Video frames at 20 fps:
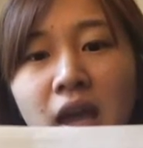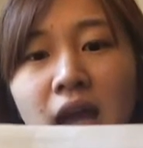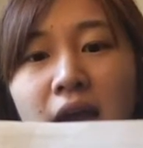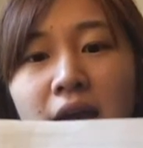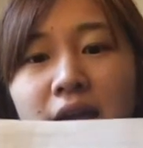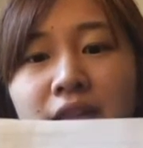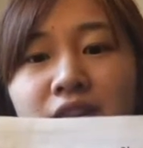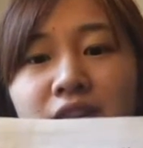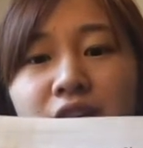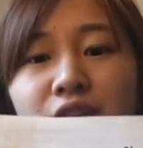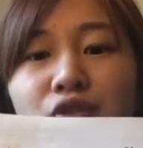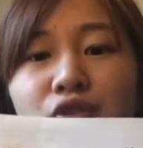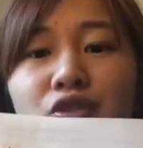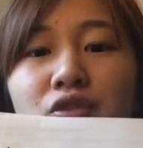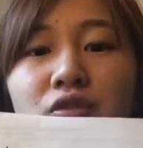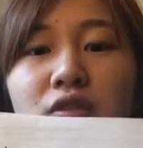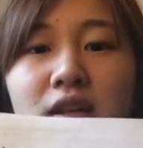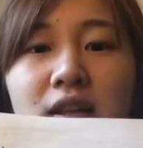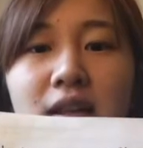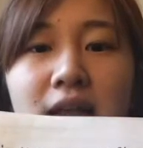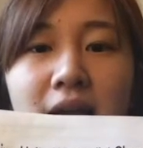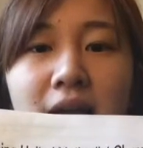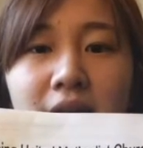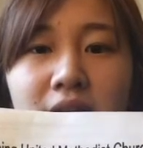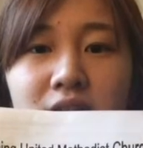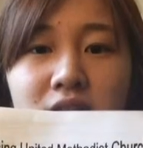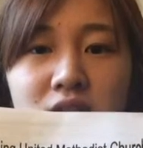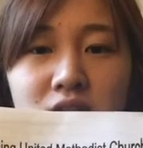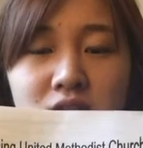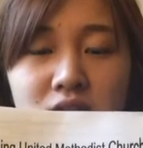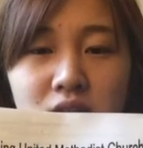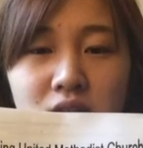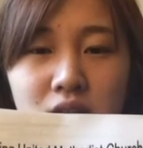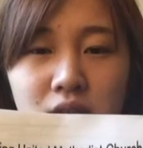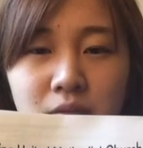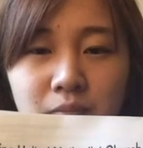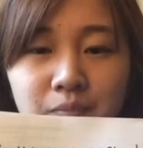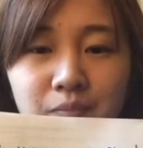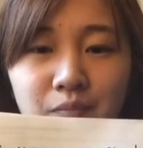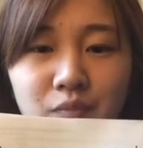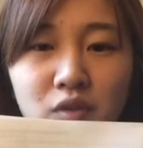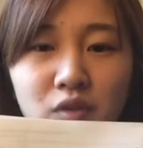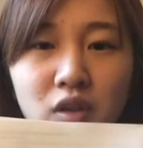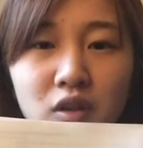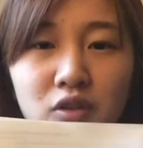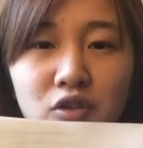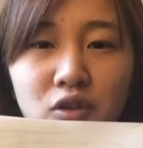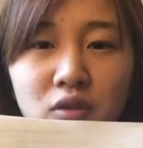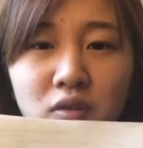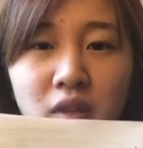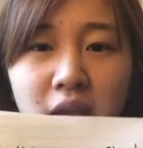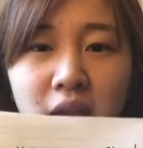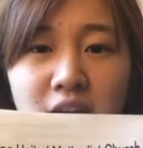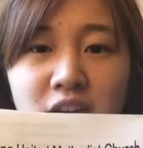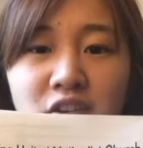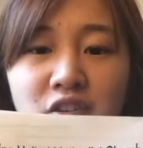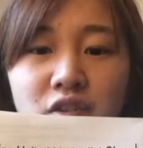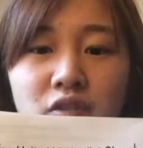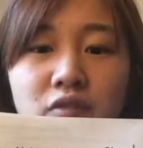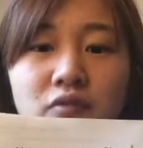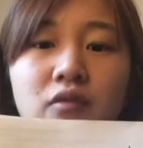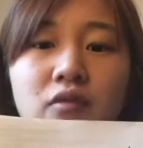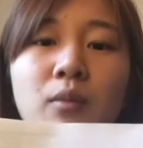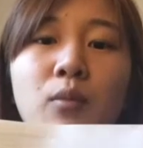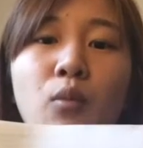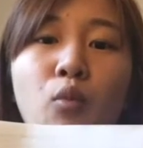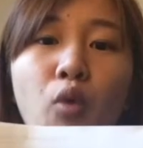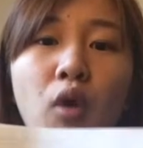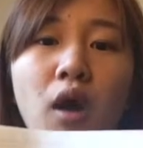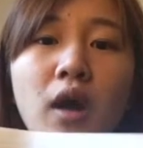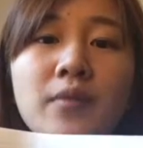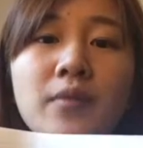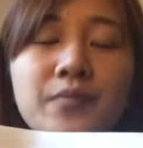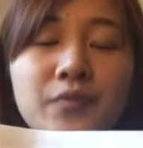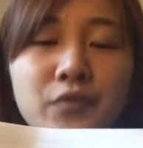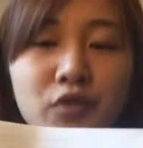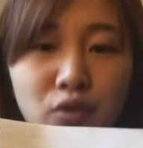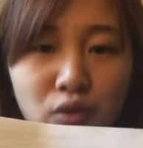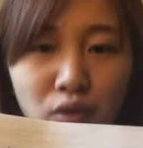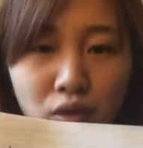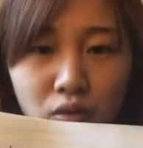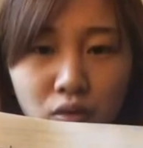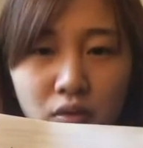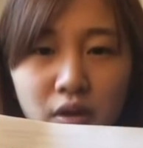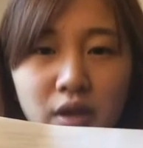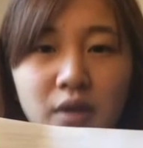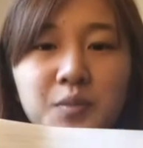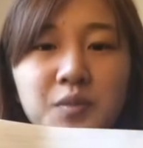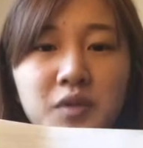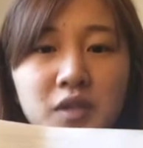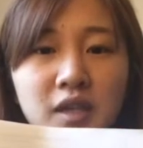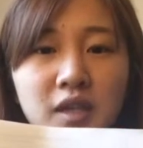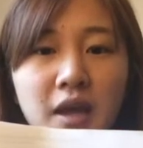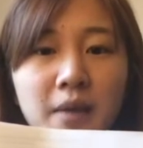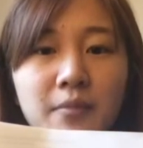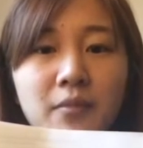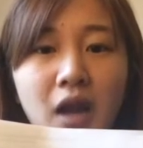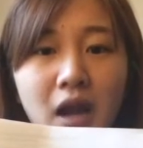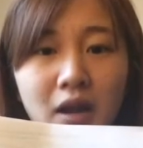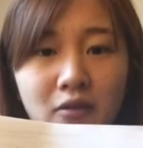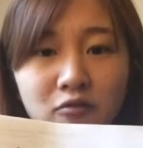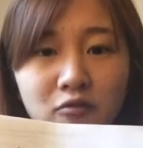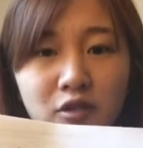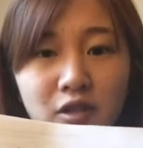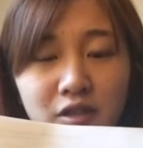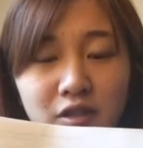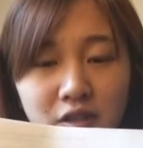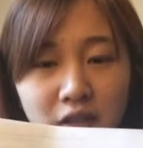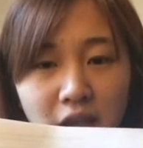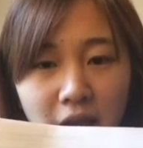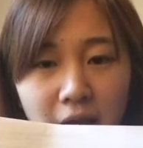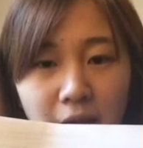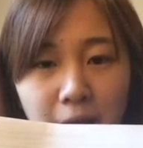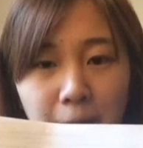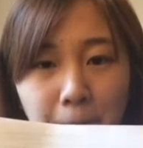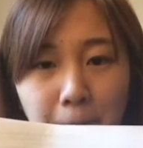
And they do collect donations from 1 to 3 p.m. every day.